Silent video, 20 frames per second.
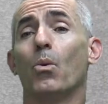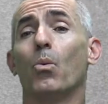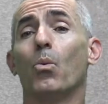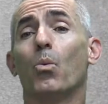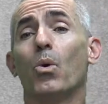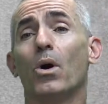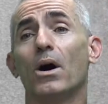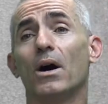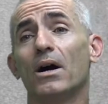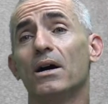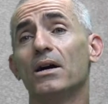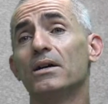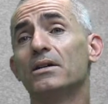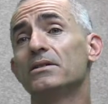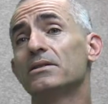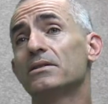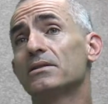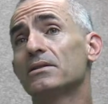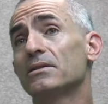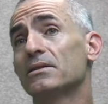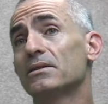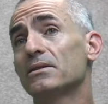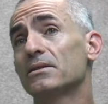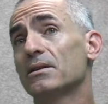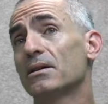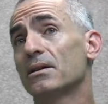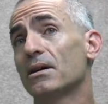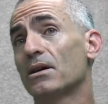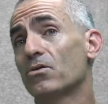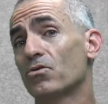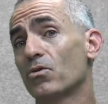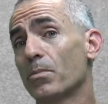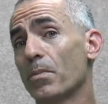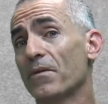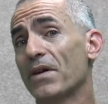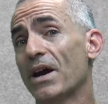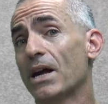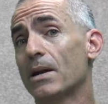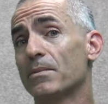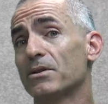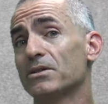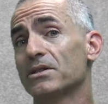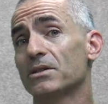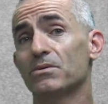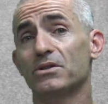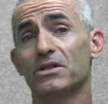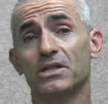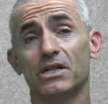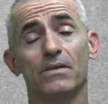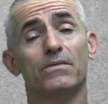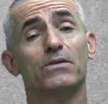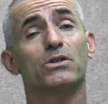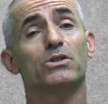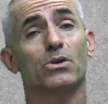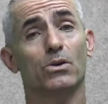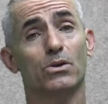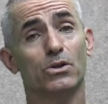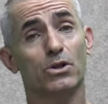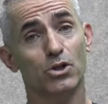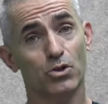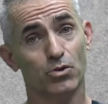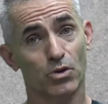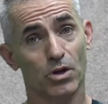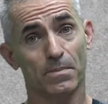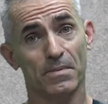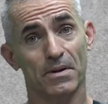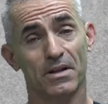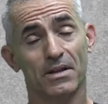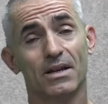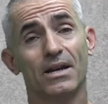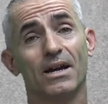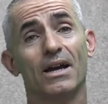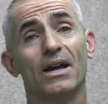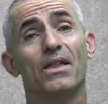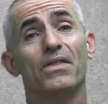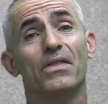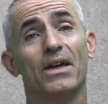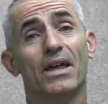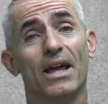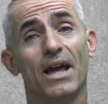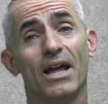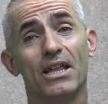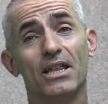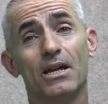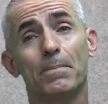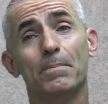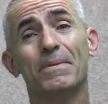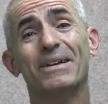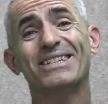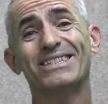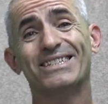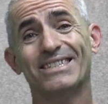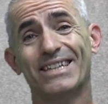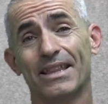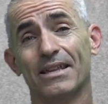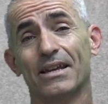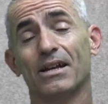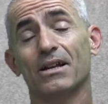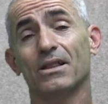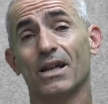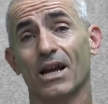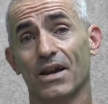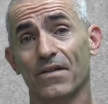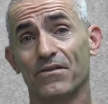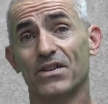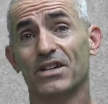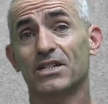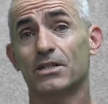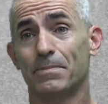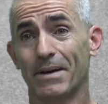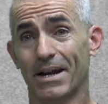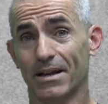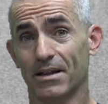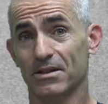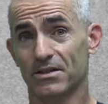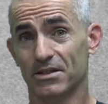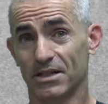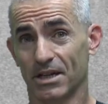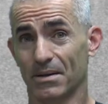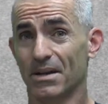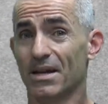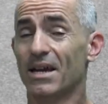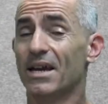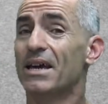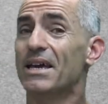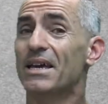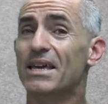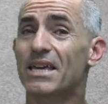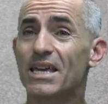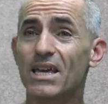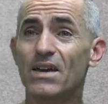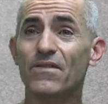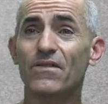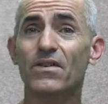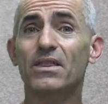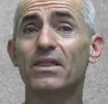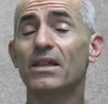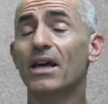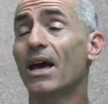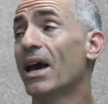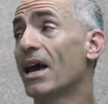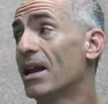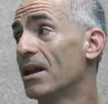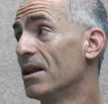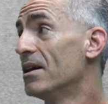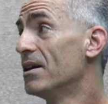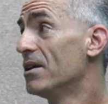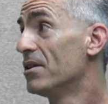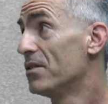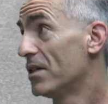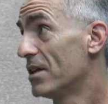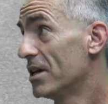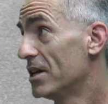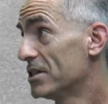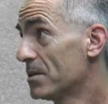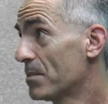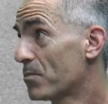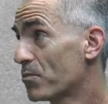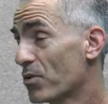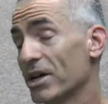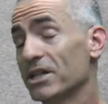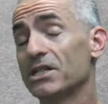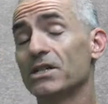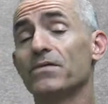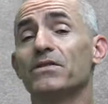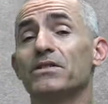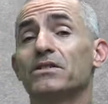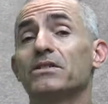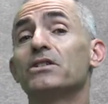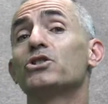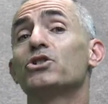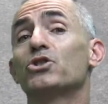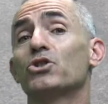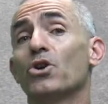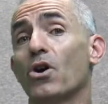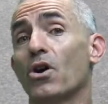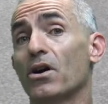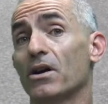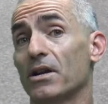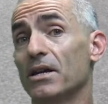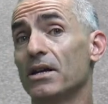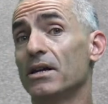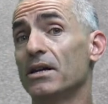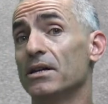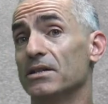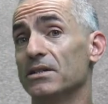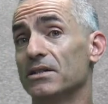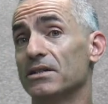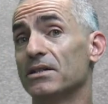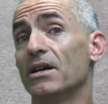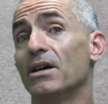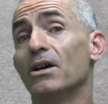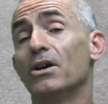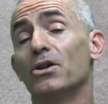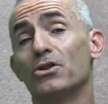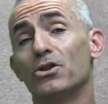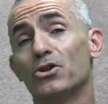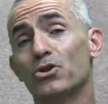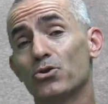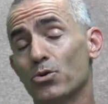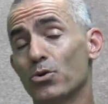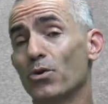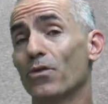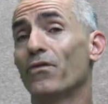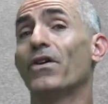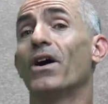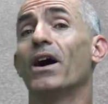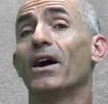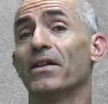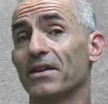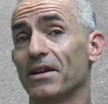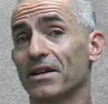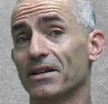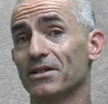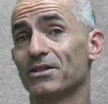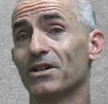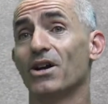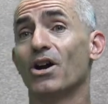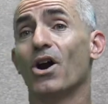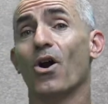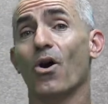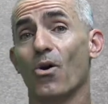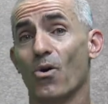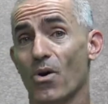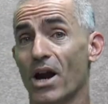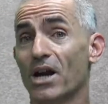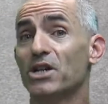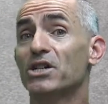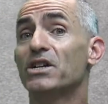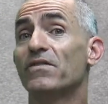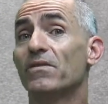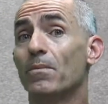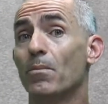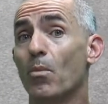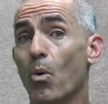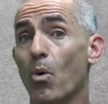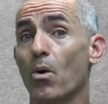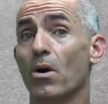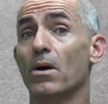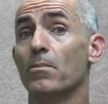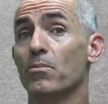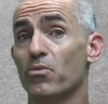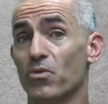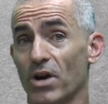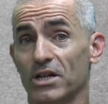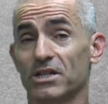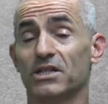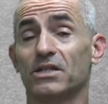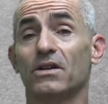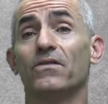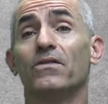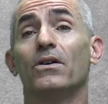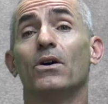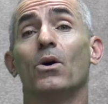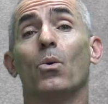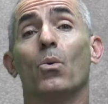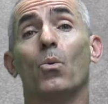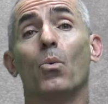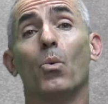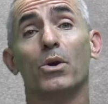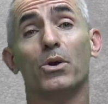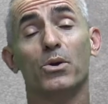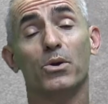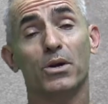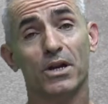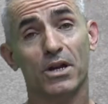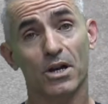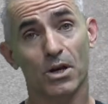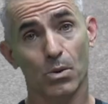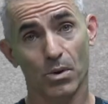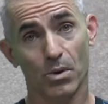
was a group of animals that received a certain treatment that ended up extending life expectancy. Even then, as impressive as this chart is, the true findings are actually even more impressive when you hear